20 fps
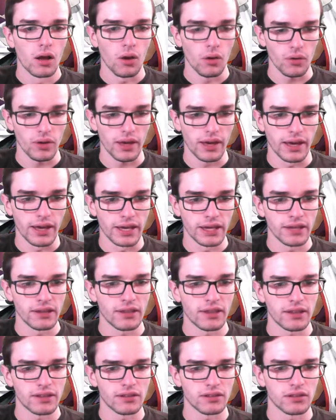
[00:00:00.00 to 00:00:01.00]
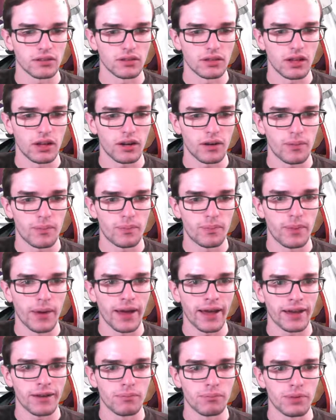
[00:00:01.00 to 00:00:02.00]
Okay, that's not a
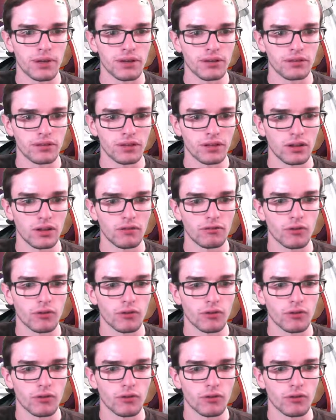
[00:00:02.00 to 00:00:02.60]
bad B skill.